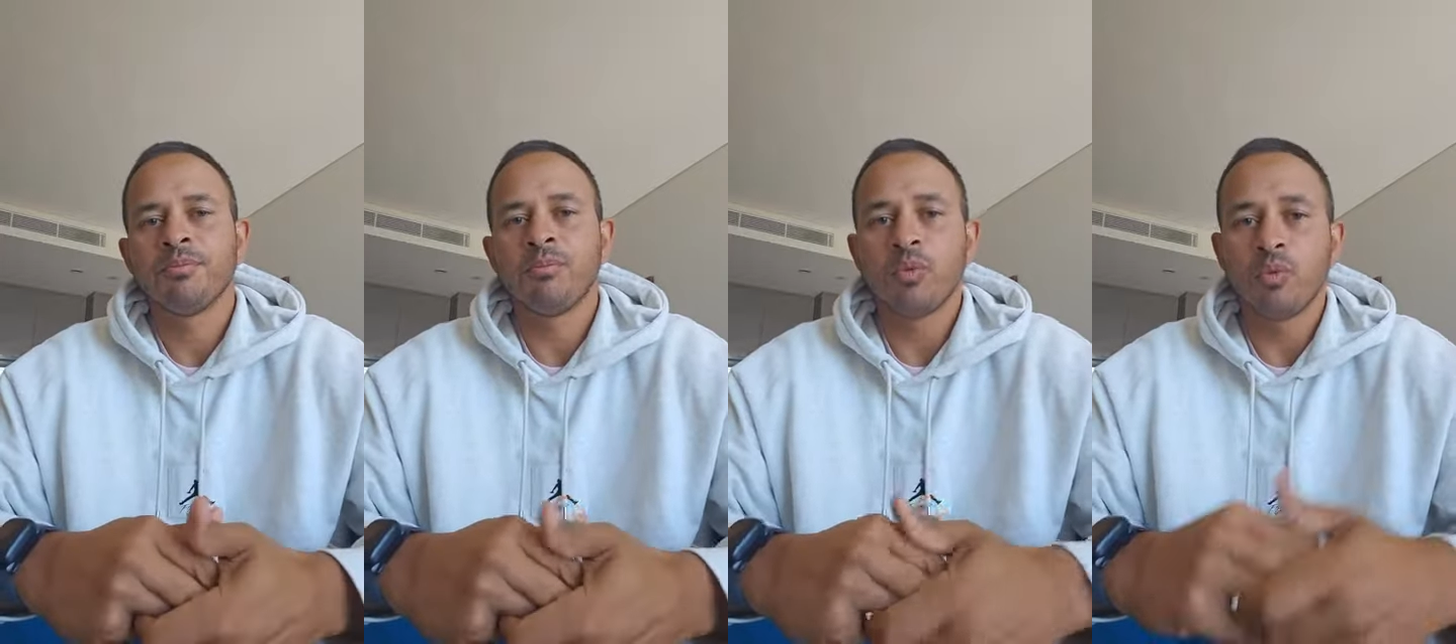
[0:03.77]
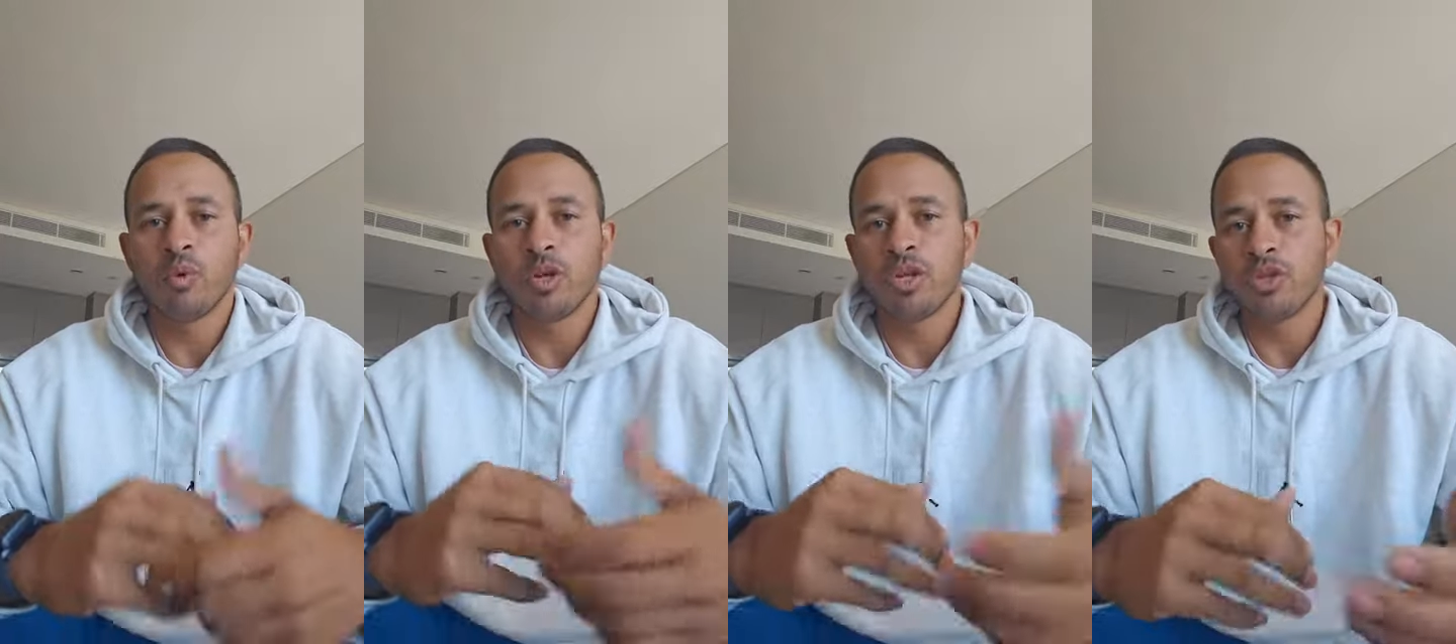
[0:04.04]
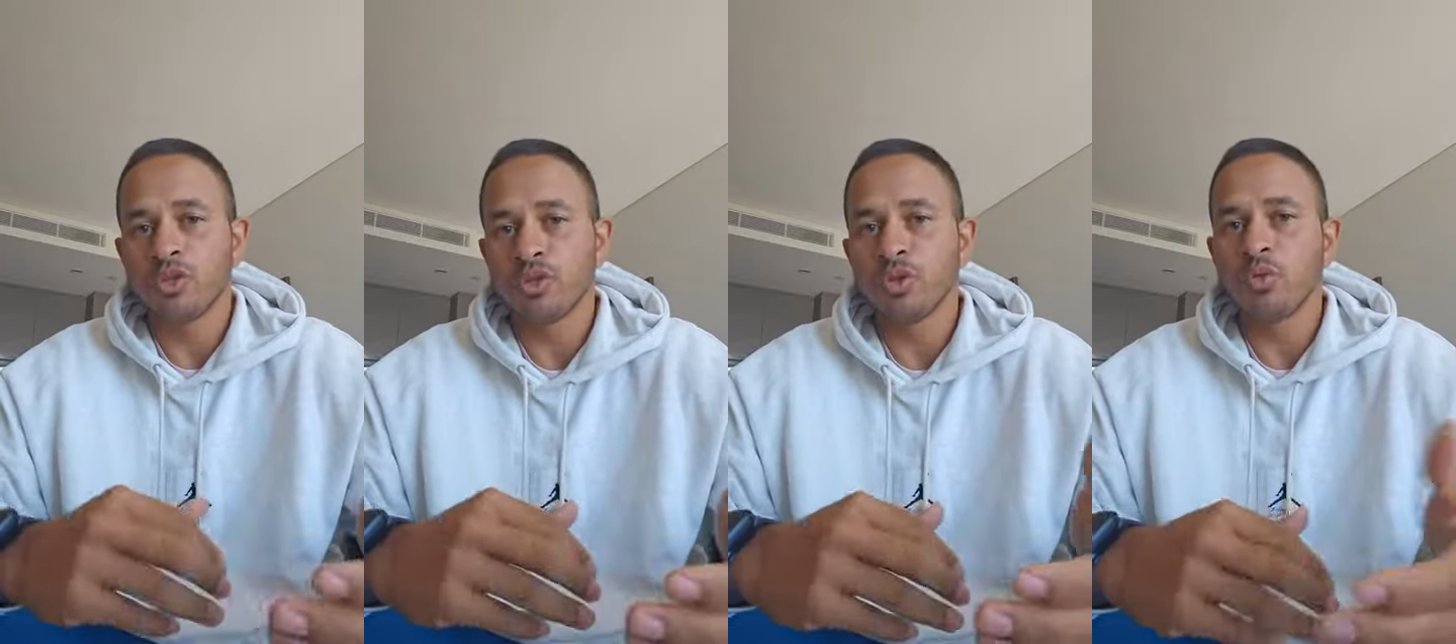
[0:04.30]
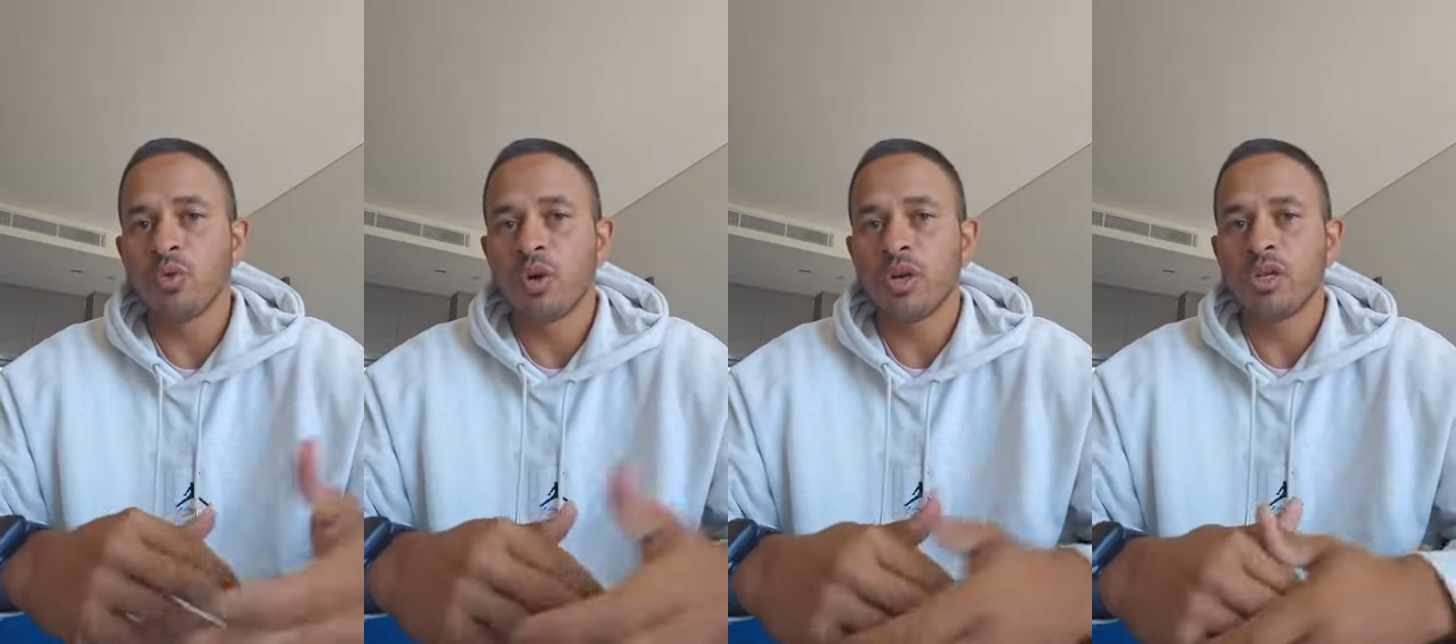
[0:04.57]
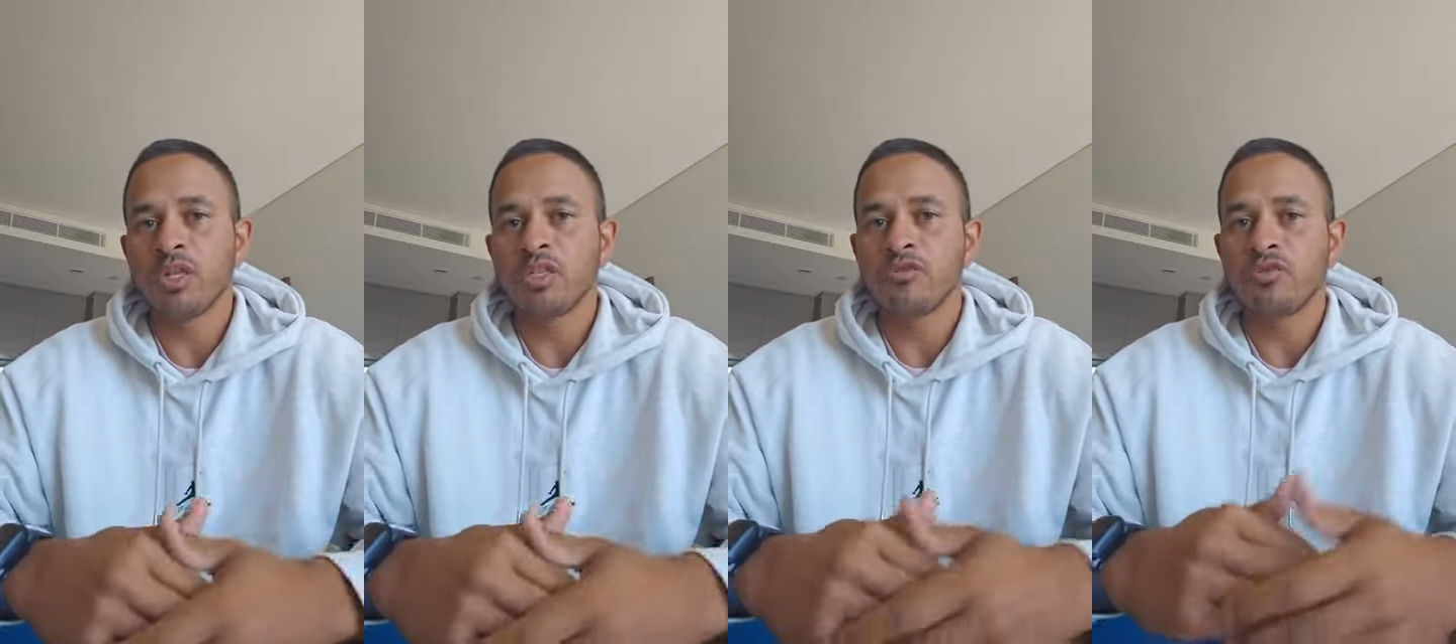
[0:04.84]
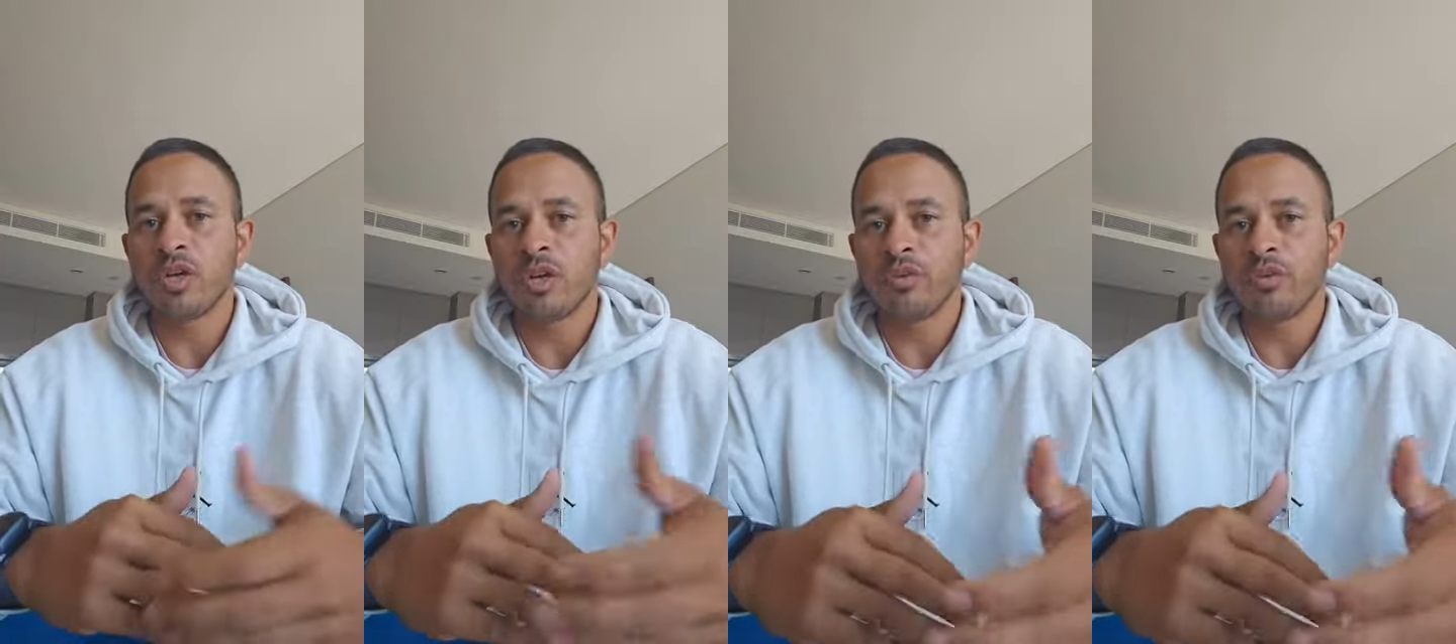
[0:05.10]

But what I do want is for